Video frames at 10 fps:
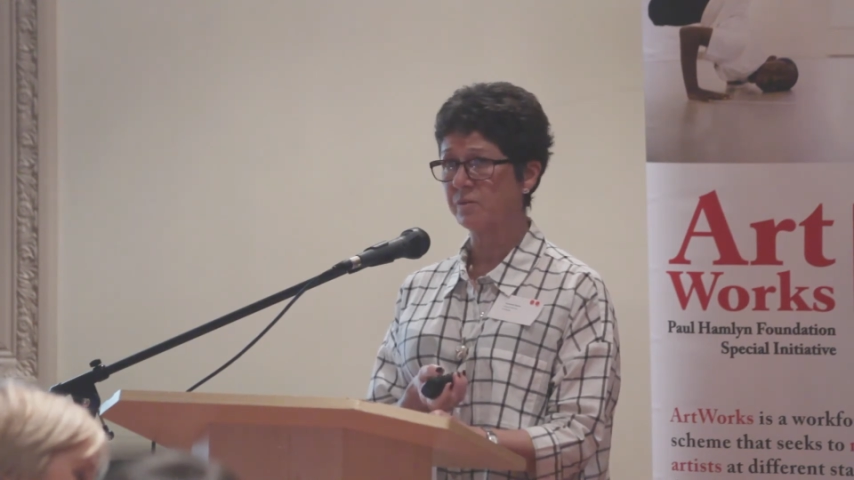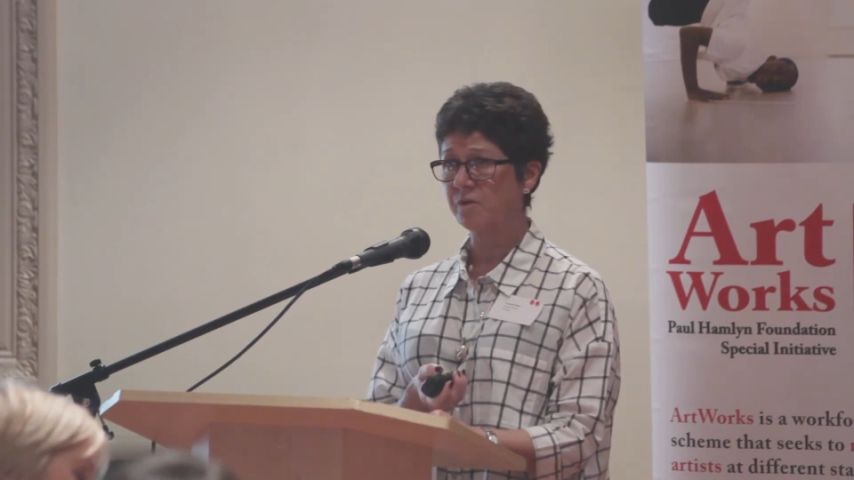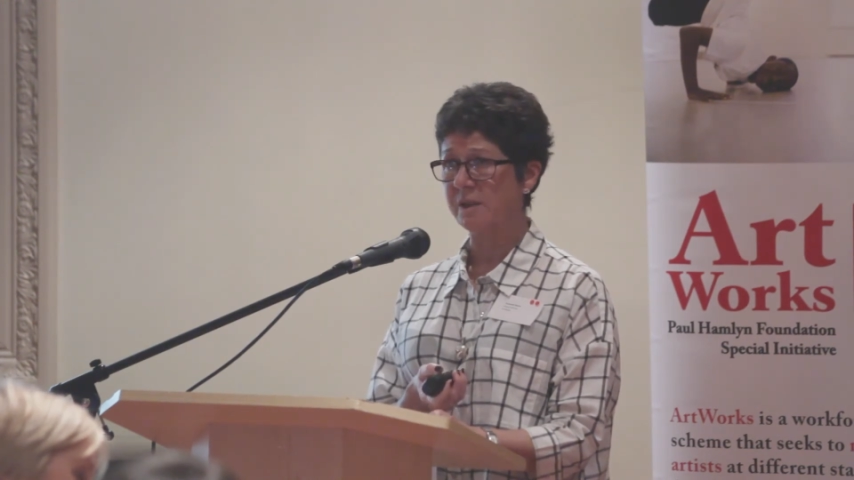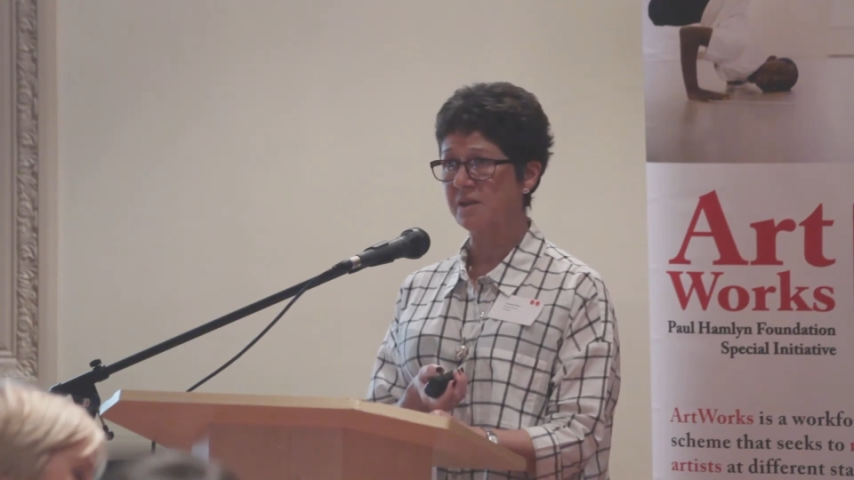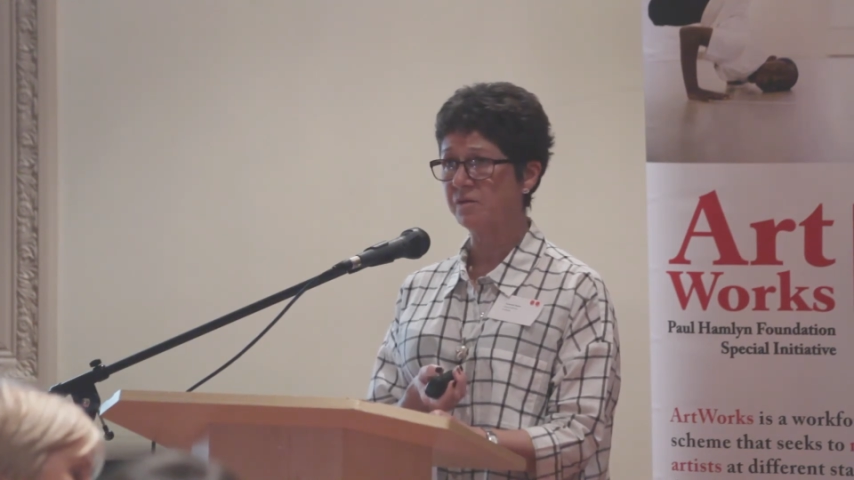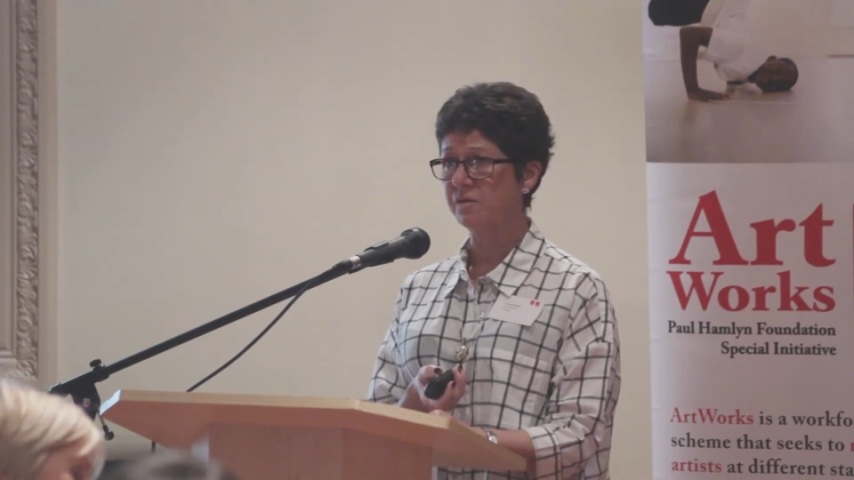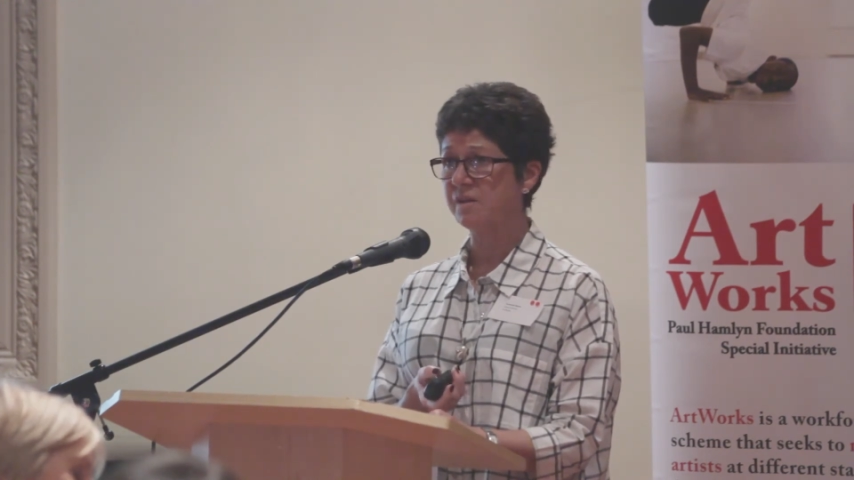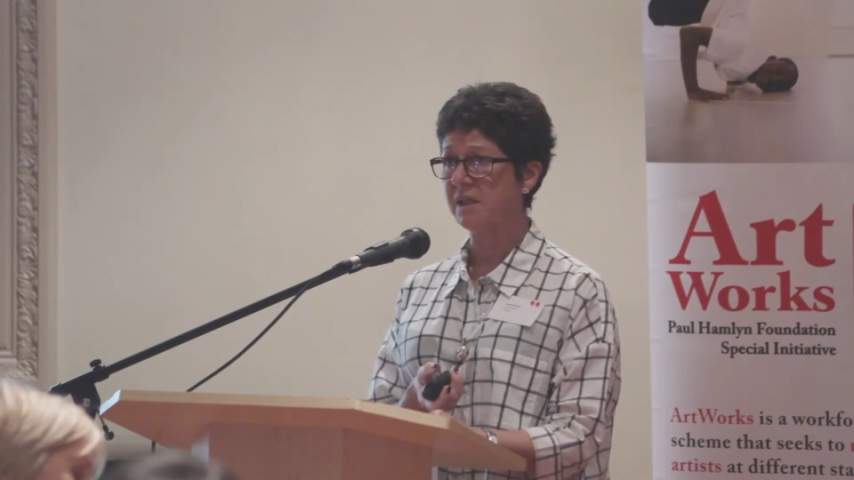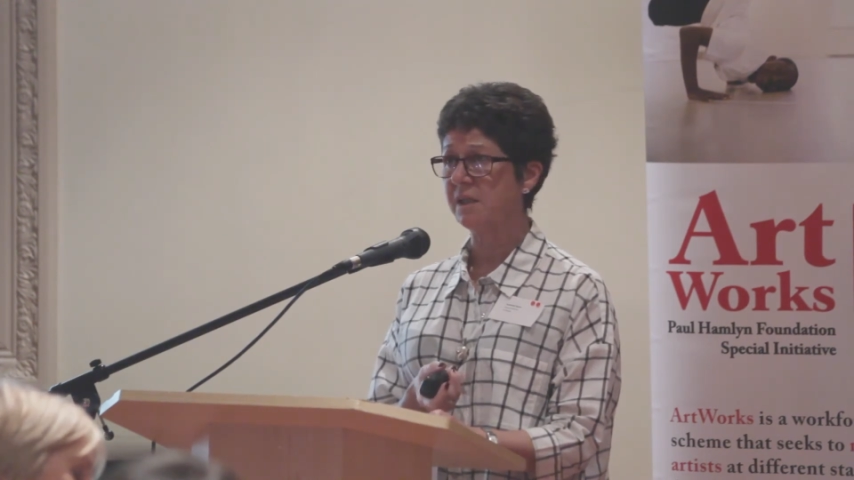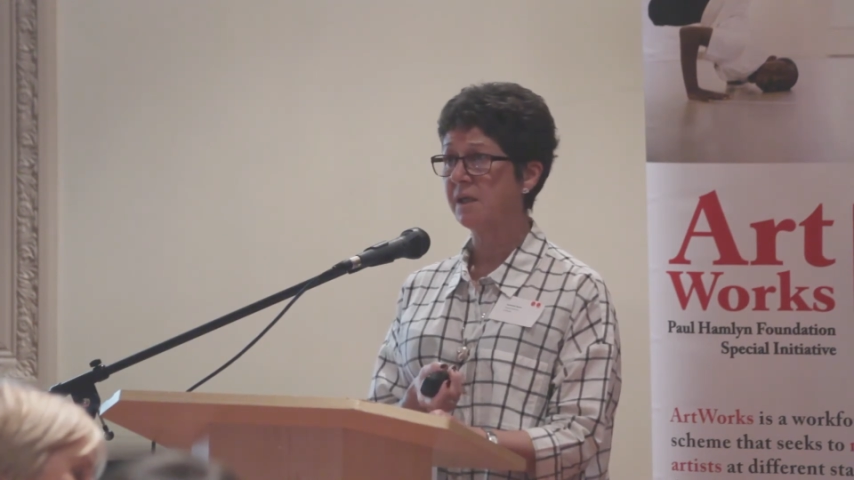
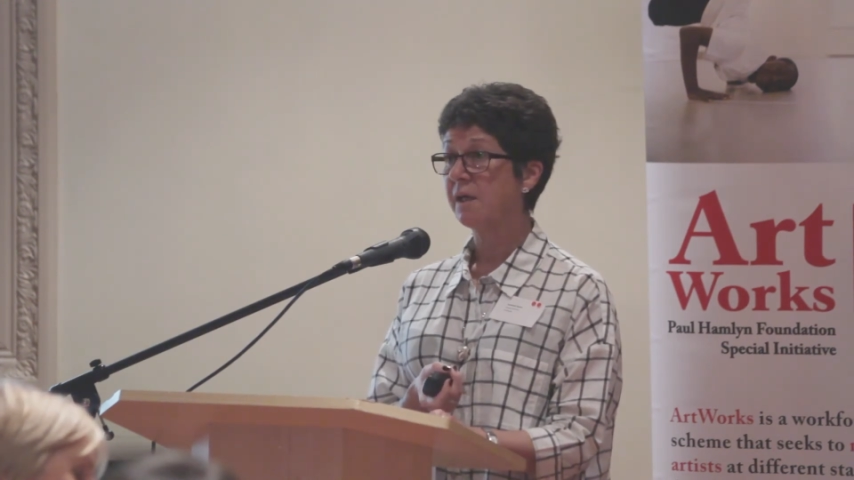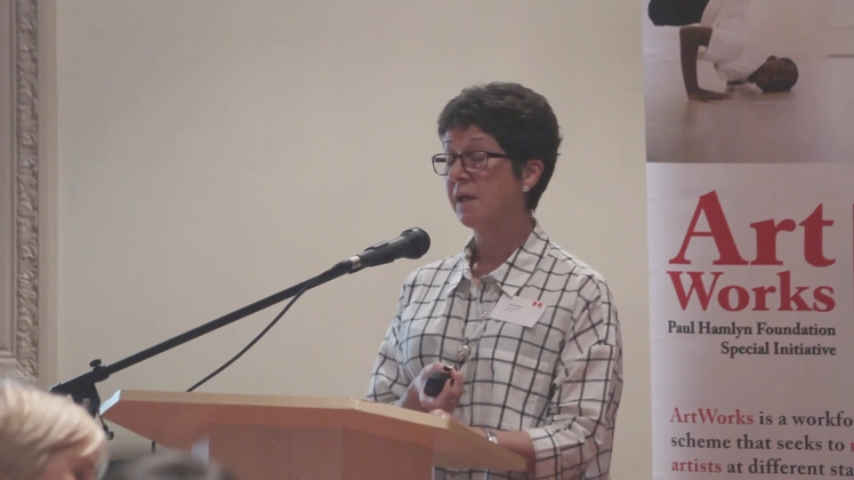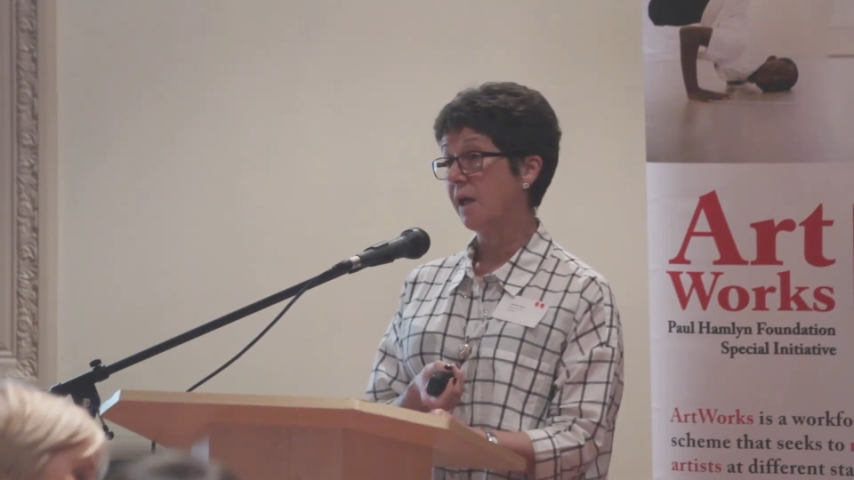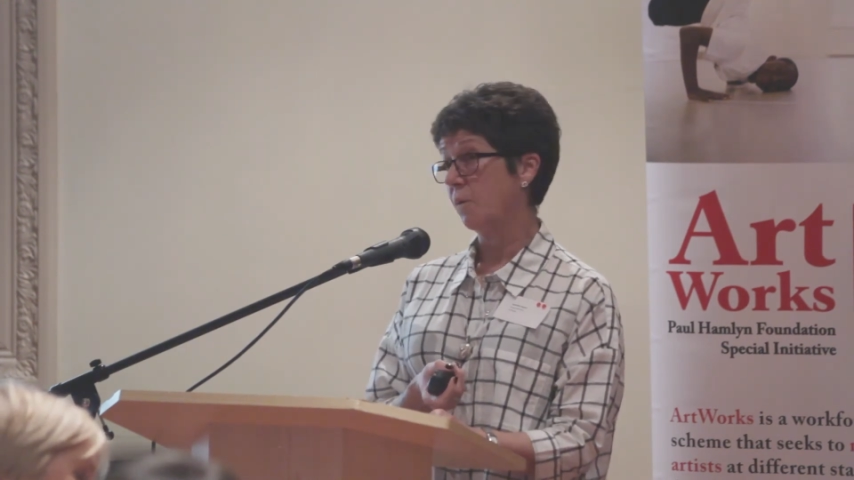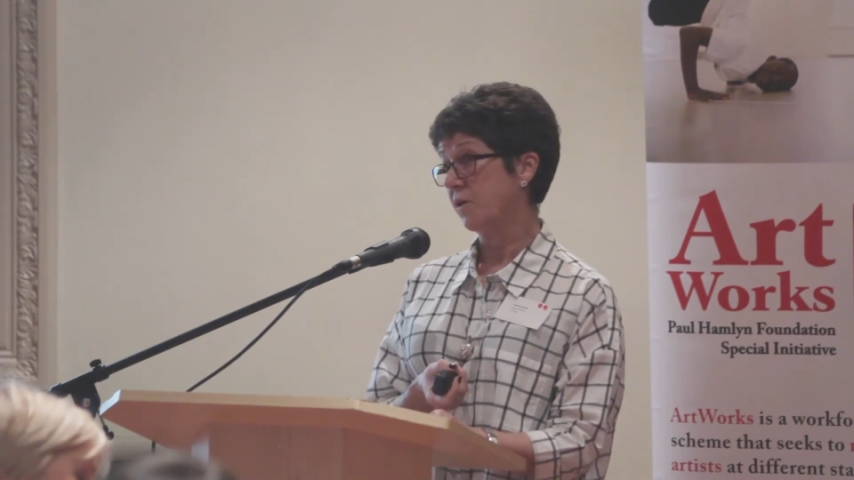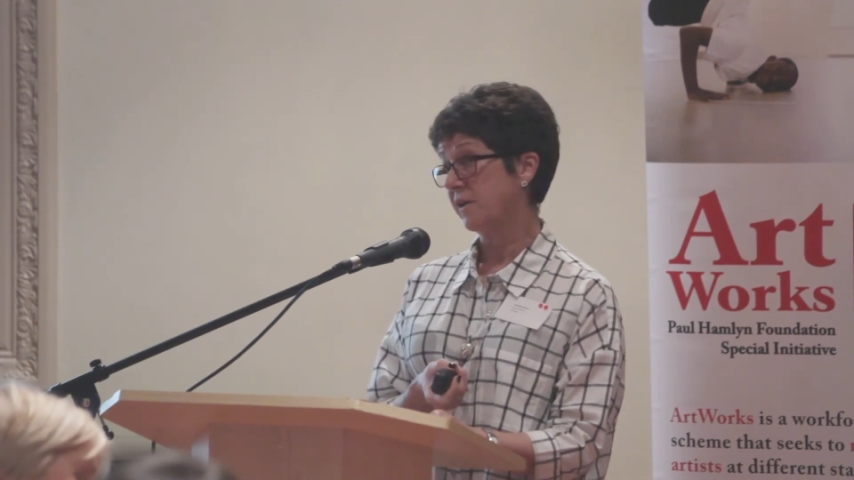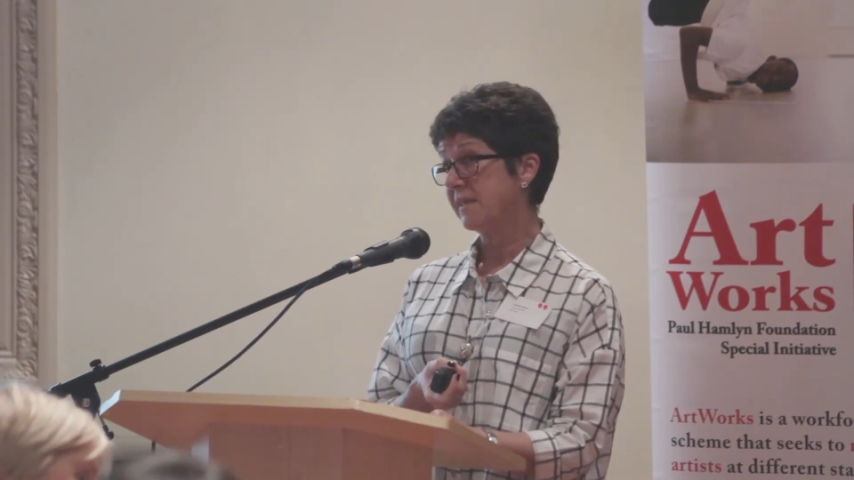2015 and one